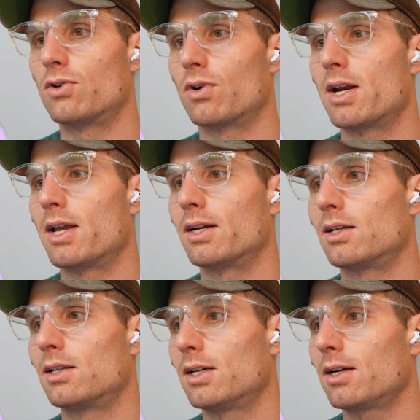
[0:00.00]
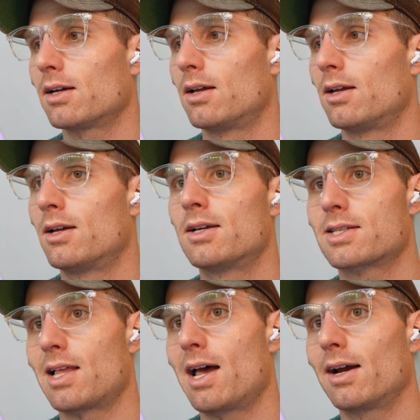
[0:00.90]
right, and click
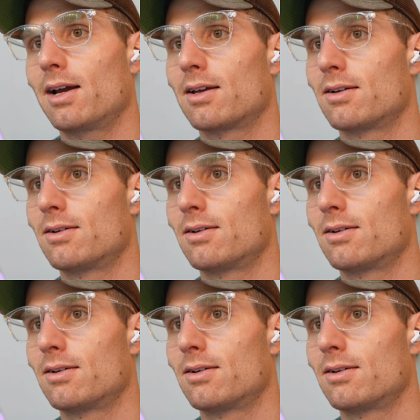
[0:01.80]
Slack,